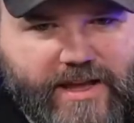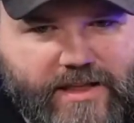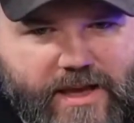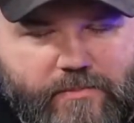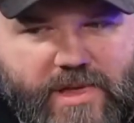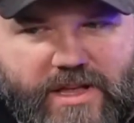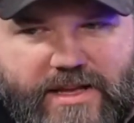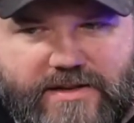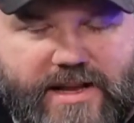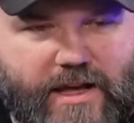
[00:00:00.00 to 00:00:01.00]
like
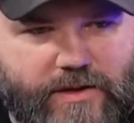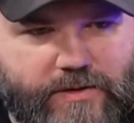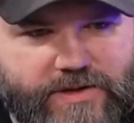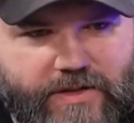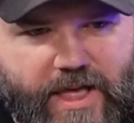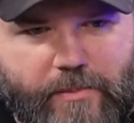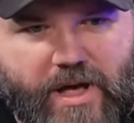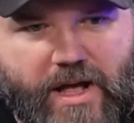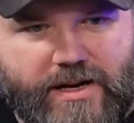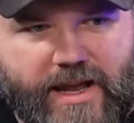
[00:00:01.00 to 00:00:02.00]
millions of downloads on that
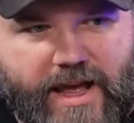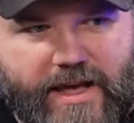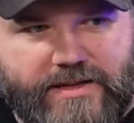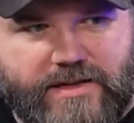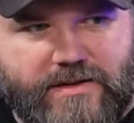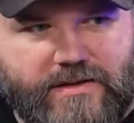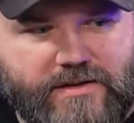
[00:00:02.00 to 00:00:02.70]
podcast.